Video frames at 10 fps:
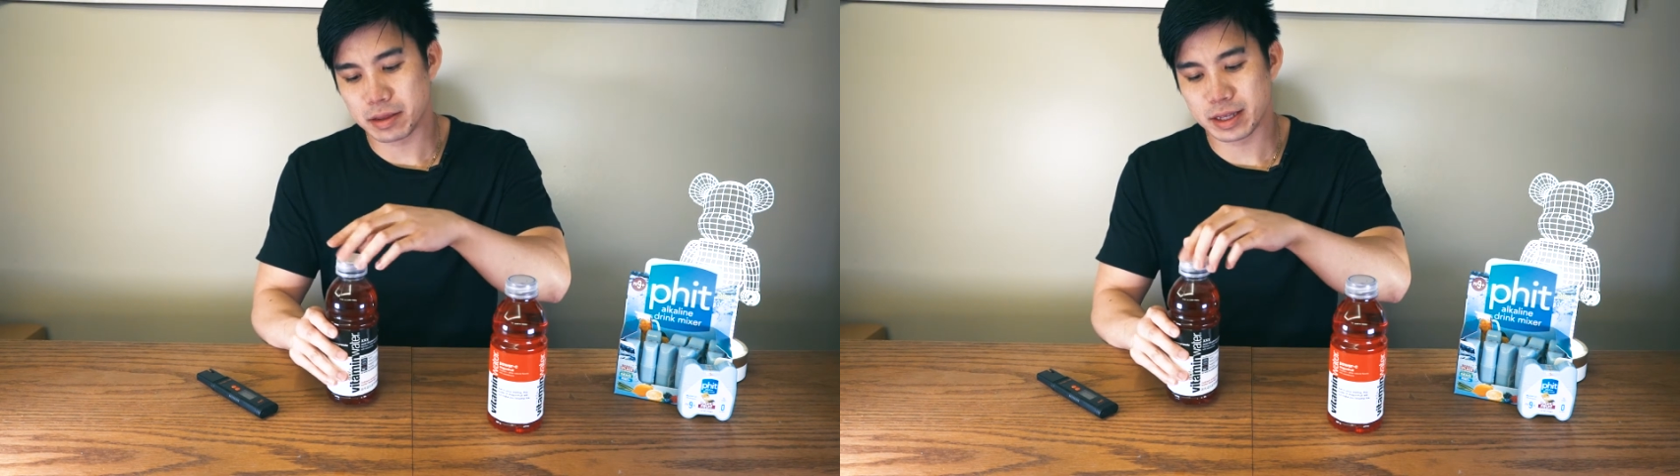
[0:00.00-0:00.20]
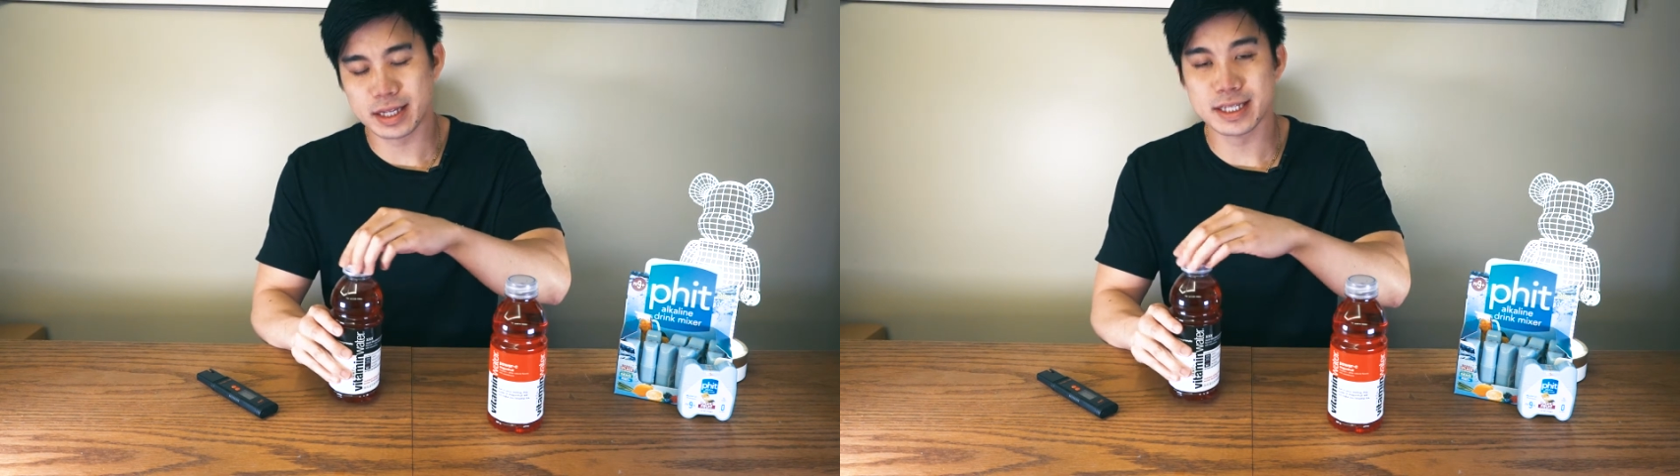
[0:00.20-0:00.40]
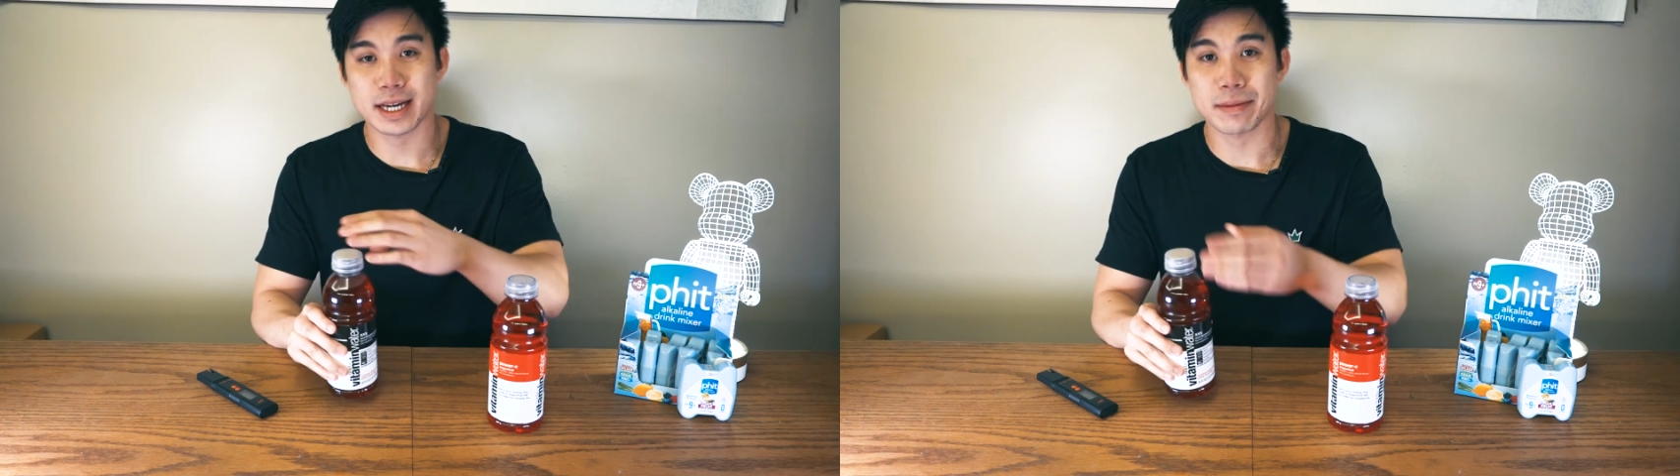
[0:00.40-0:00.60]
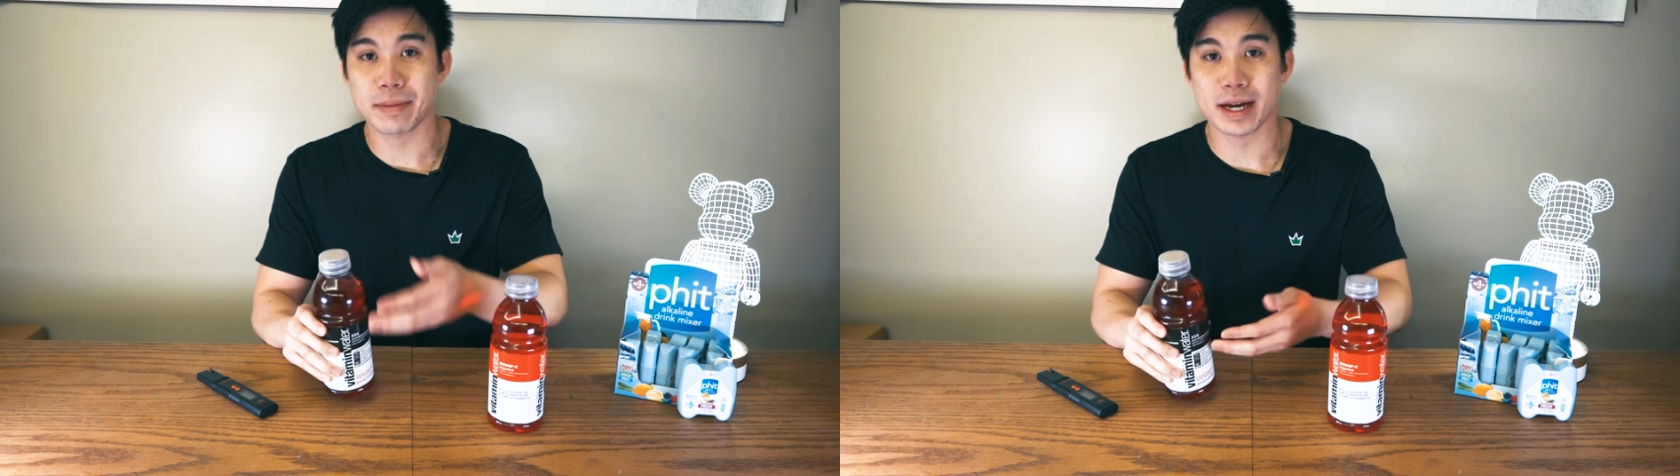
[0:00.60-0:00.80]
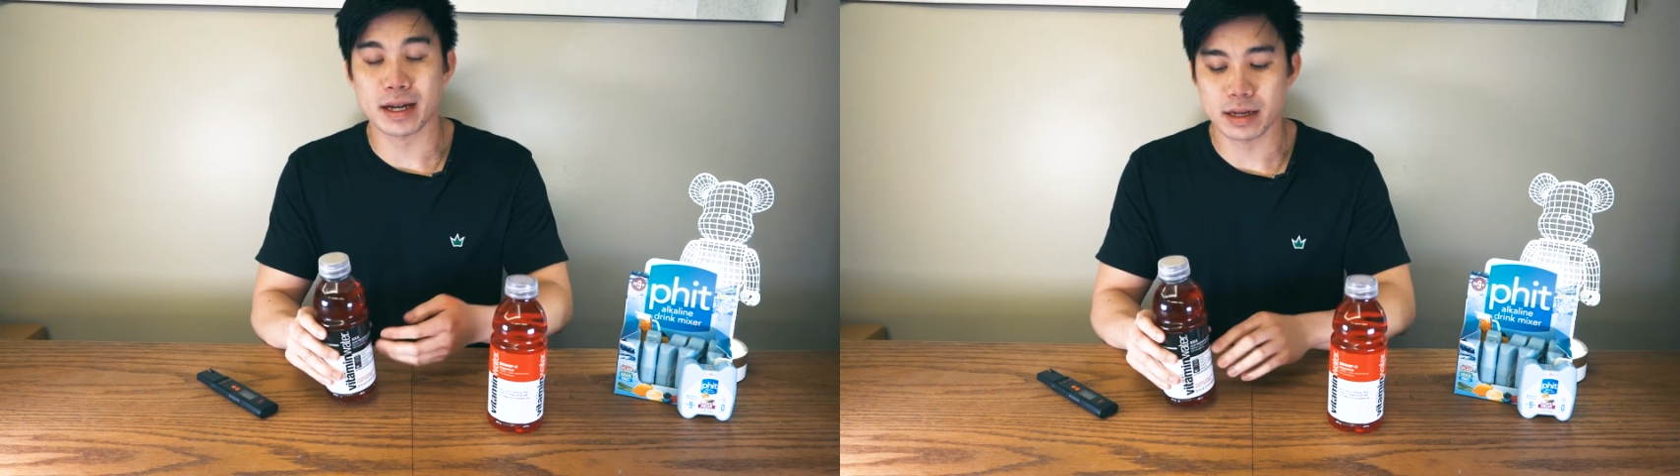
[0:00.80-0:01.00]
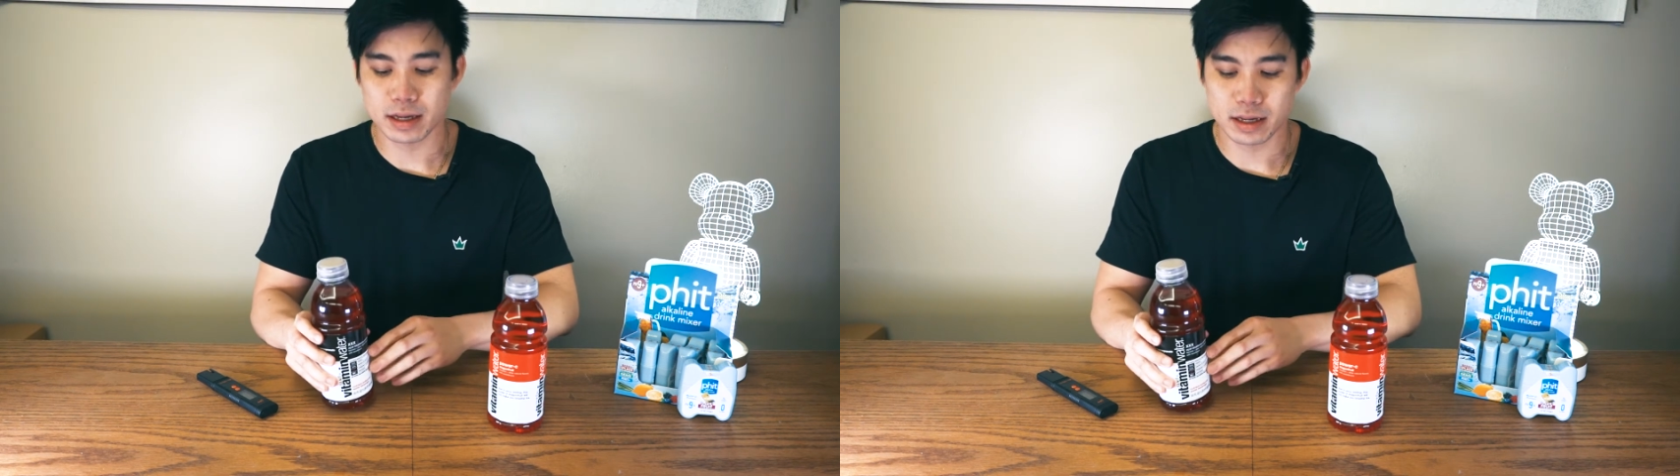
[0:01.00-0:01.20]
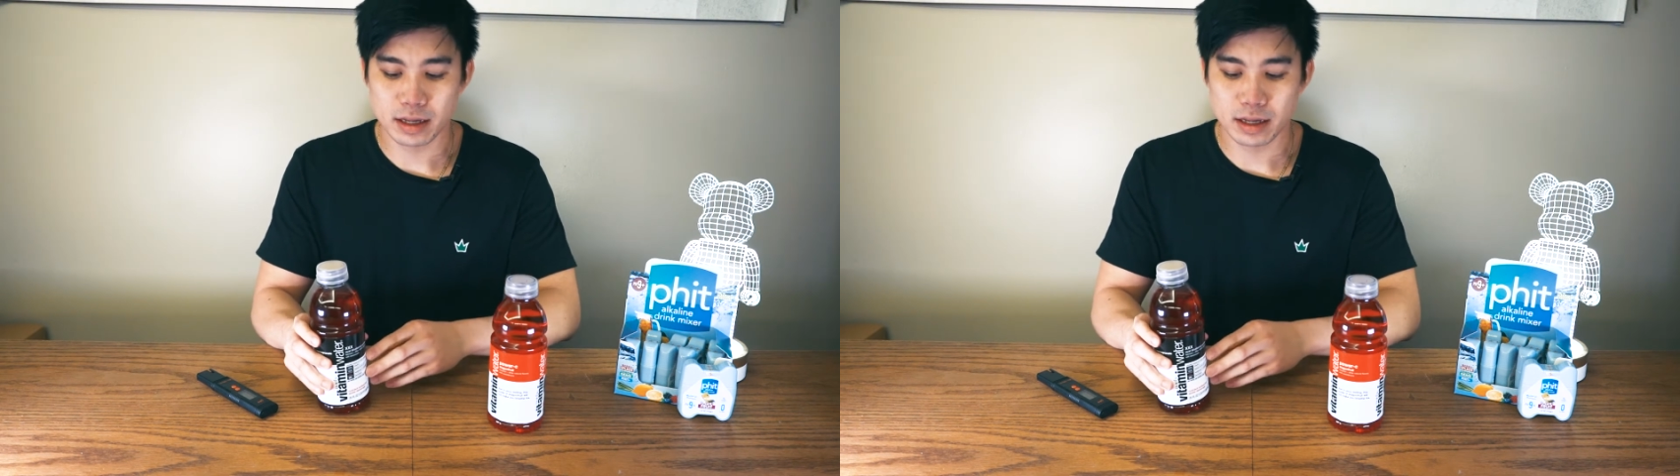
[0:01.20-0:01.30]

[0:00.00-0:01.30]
don't think that's that bad.